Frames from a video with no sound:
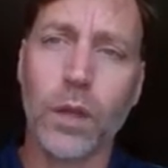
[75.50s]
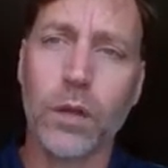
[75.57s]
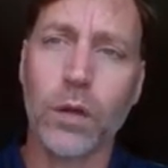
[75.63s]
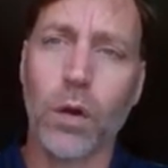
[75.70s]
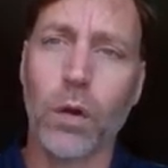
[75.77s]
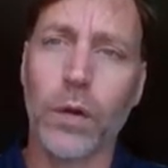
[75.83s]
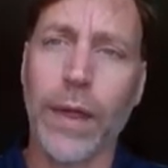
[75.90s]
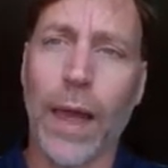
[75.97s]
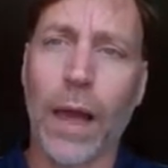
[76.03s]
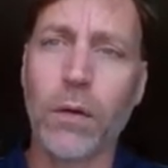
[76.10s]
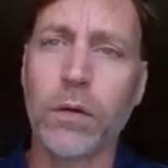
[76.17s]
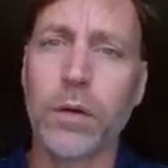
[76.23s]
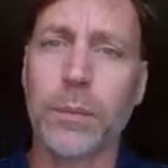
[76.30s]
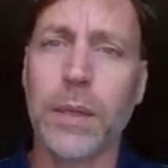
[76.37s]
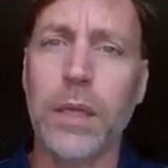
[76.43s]
called
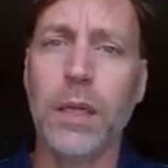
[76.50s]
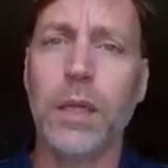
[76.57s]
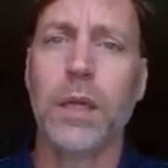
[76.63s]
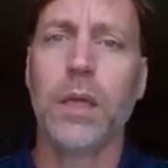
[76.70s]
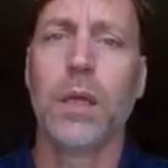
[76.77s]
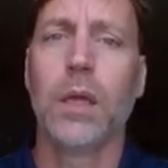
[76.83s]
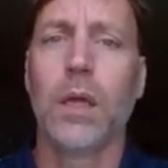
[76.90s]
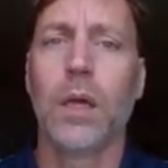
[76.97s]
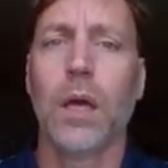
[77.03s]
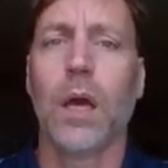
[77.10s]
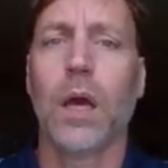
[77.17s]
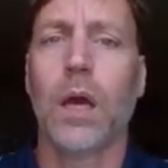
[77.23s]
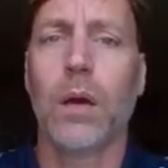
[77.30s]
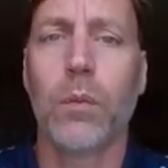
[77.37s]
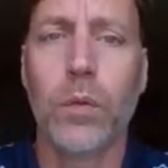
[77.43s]
alchemy,
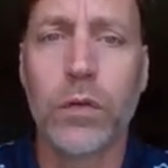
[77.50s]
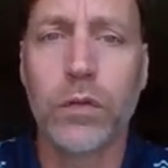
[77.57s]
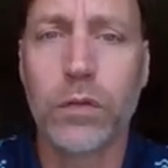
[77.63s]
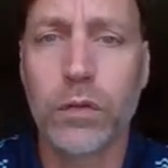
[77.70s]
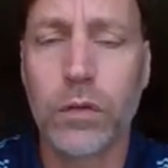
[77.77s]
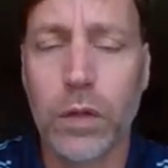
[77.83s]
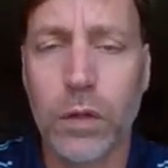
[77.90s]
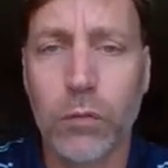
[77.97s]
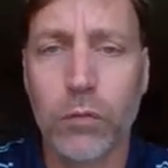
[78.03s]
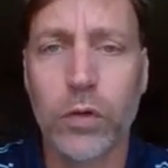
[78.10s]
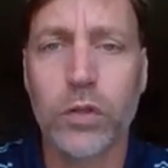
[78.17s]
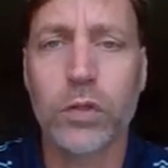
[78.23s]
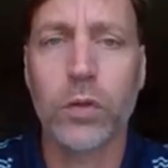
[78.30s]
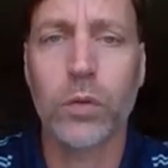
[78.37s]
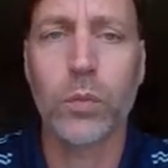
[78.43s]
was the
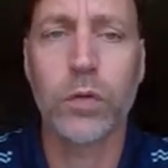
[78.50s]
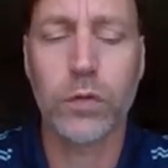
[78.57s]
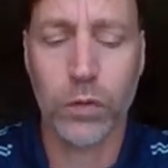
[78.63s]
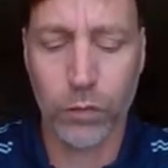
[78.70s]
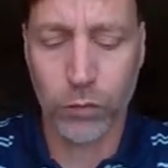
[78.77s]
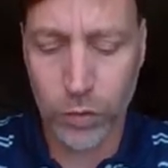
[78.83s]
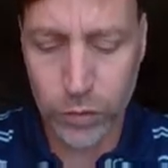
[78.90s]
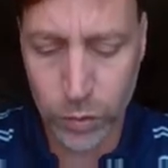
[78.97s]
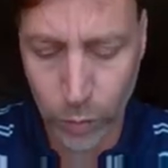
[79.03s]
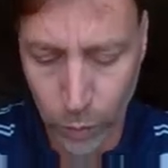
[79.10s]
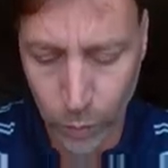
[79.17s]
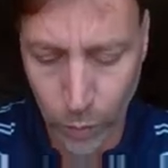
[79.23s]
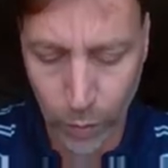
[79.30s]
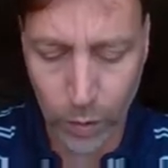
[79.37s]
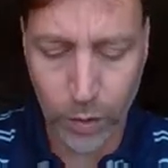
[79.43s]
original
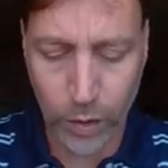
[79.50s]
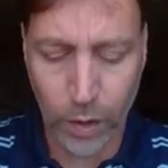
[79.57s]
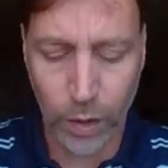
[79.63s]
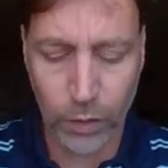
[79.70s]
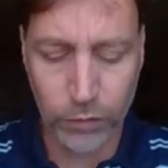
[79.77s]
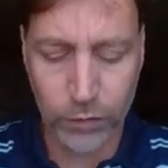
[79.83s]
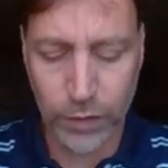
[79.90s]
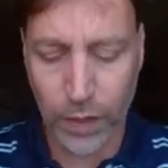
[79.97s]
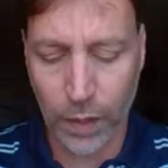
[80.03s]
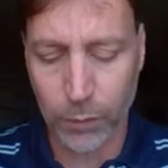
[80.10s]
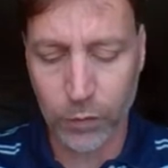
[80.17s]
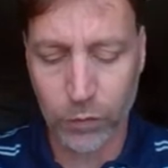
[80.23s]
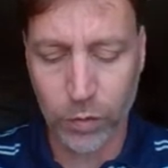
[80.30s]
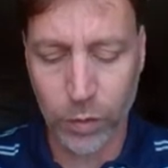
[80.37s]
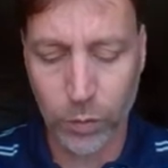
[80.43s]
work of
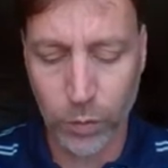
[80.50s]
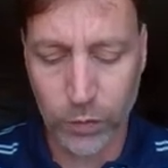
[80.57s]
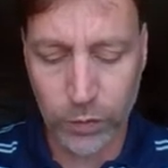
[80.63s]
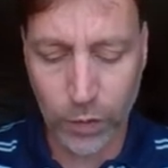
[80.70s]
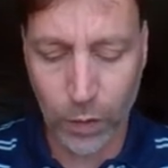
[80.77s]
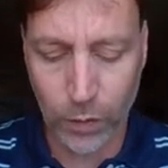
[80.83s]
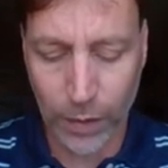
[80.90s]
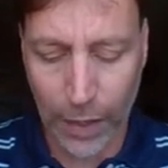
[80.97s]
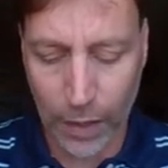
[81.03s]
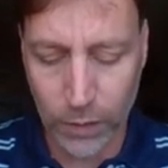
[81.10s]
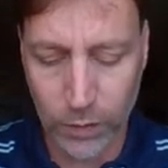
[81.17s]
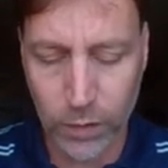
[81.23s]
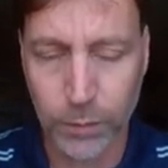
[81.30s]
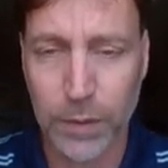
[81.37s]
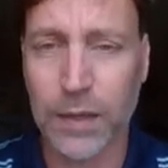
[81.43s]
chemistry, was called
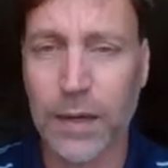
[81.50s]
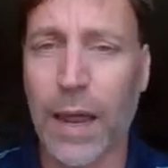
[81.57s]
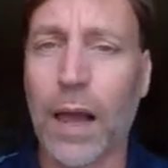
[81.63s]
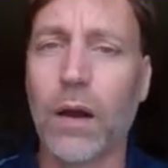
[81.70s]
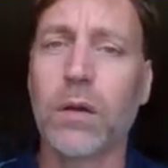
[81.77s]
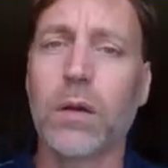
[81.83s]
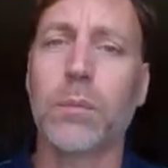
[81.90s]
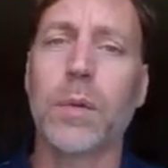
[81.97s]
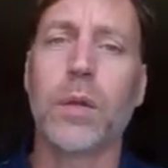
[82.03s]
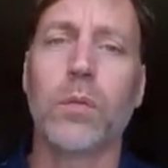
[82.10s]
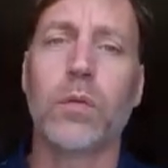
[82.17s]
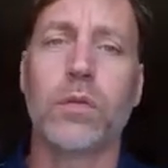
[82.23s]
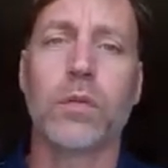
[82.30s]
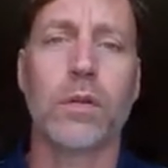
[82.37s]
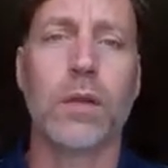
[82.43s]
alchemy. And alchemy
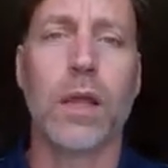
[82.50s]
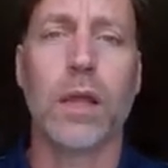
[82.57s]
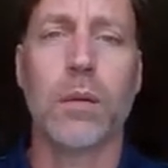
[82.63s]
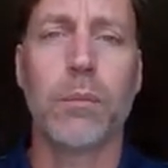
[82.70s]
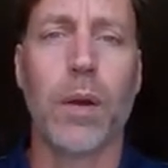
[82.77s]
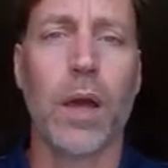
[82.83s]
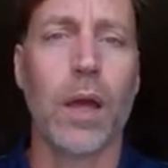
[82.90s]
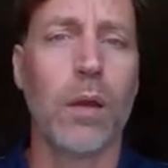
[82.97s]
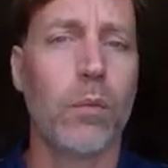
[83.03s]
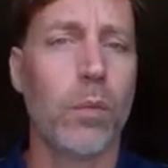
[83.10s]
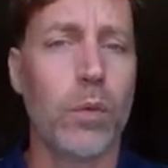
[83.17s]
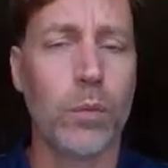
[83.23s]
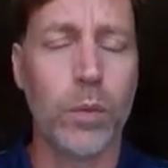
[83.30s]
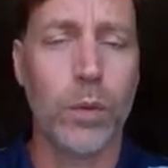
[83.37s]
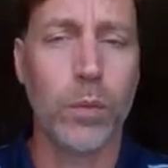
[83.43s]
was led by,
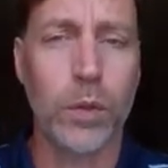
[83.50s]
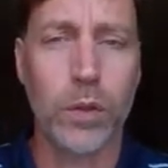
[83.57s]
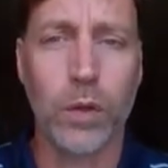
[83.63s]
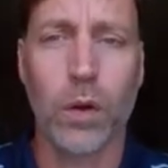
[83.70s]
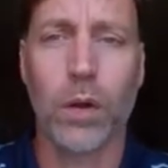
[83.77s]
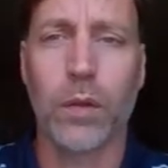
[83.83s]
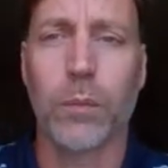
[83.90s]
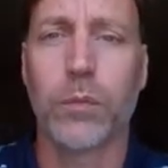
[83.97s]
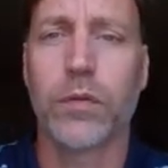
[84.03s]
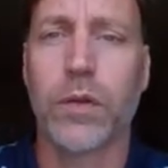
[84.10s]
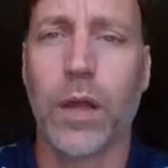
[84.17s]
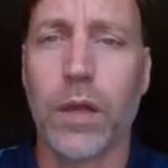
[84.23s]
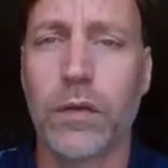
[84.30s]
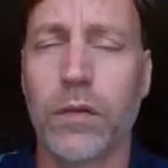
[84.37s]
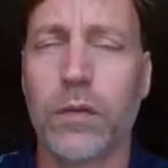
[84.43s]
what we wouldn't call them
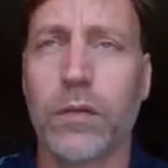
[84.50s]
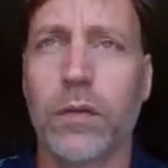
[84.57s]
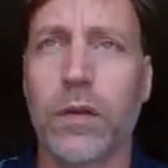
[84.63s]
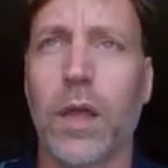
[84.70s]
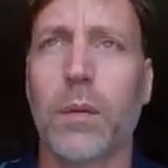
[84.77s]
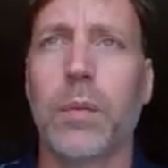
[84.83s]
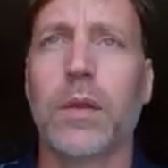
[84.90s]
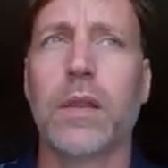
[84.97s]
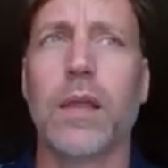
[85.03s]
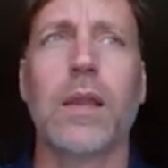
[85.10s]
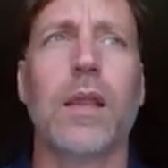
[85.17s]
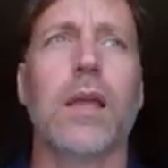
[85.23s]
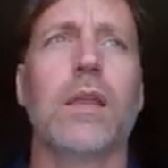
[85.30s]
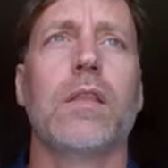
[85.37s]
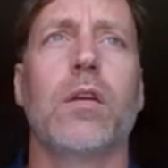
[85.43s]
scientists today, but they
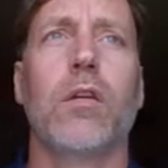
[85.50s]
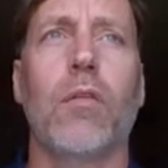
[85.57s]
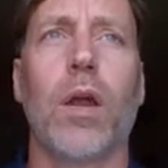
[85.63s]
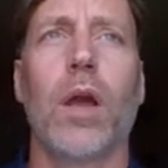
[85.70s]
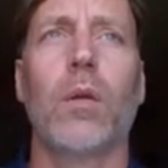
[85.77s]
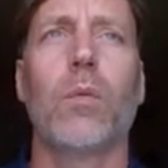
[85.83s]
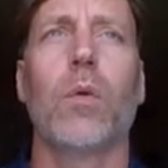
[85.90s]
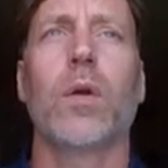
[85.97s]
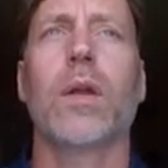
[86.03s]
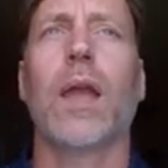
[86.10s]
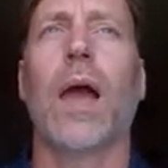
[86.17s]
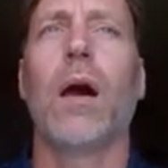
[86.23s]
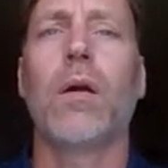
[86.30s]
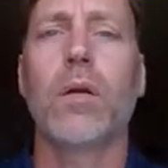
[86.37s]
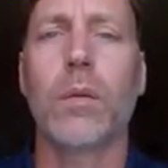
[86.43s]
laid the groundwork.
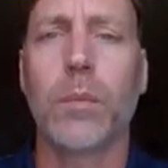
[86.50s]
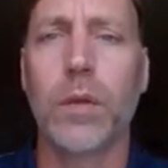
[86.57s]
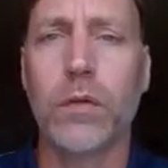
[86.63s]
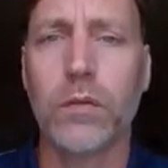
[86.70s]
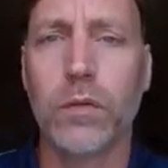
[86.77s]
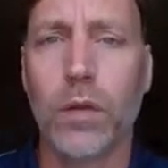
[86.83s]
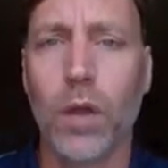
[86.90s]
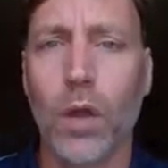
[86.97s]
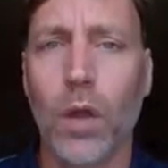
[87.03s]
Alchemists